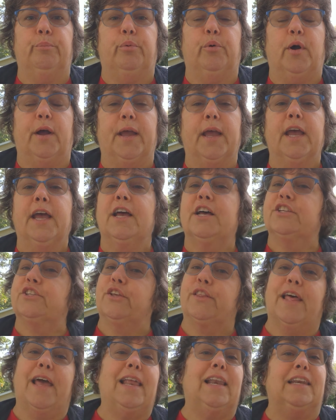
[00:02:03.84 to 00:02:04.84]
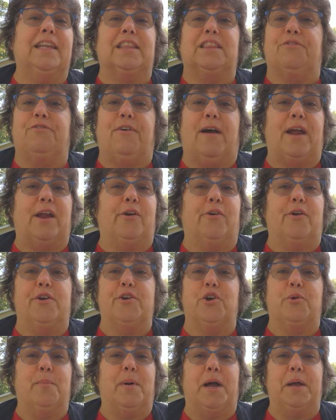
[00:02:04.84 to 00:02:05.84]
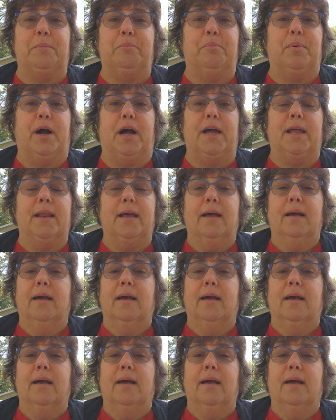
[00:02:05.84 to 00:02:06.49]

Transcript: boy. So that lit the fire under my butt.